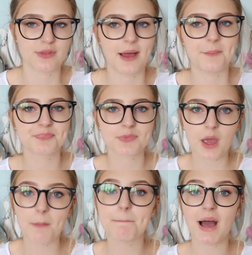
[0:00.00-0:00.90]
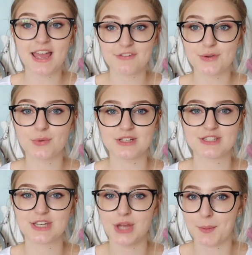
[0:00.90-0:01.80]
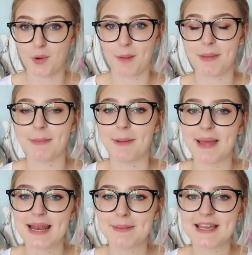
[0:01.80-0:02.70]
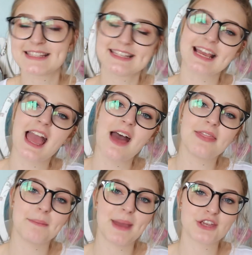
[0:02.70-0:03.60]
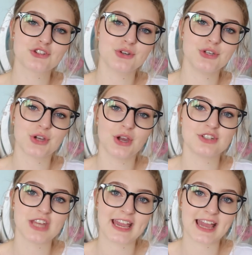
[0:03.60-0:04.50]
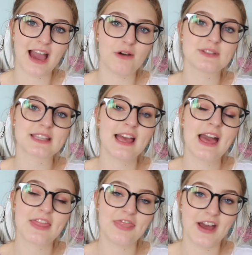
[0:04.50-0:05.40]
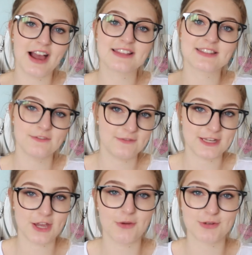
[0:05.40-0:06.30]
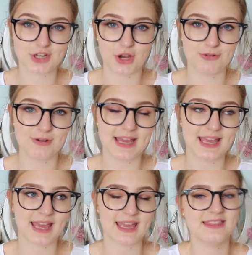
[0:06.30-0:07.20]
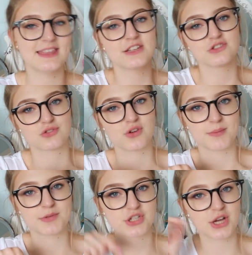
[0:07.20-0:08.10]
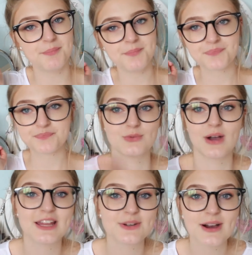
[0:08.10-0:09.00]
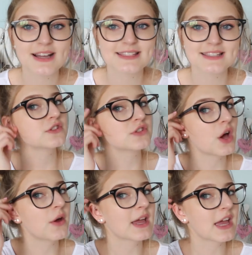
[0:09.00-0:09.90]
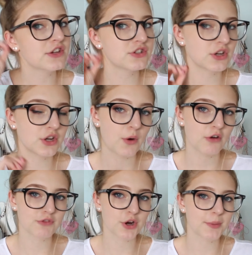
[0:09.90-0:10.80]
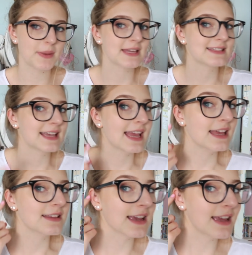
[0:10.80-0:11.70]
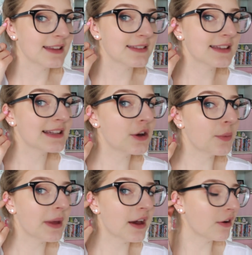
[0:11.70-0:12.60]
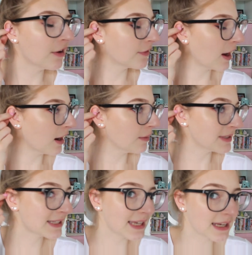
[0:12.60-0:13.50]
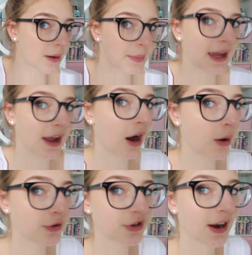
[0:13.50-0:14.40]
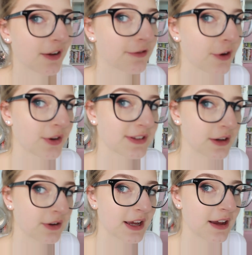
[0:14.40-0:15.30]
on that. But if you want to know more about my belly piercing, then make sure you go check out that video, which I will link in the description. Where do I start? So in case you don't know what a rook piercing is, it is this little bit of skin up here. I will try and focus it on